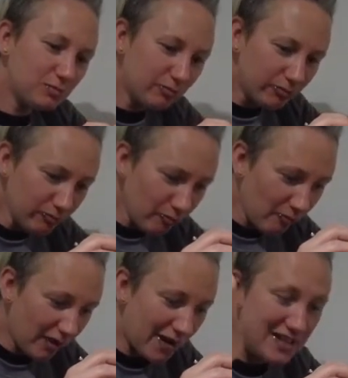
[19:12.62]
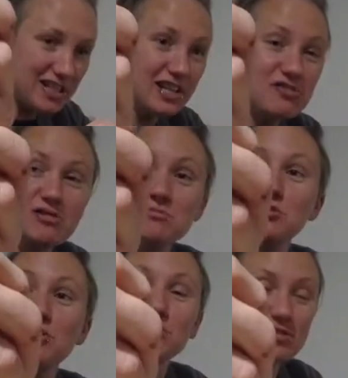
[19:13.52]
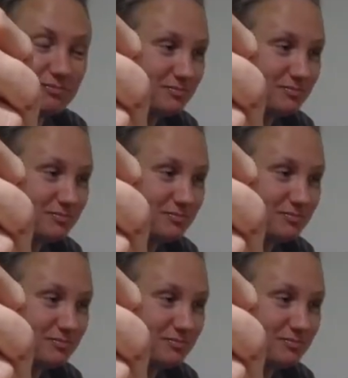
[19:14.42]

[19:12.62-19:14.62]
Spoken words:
Is it ice cream sauce?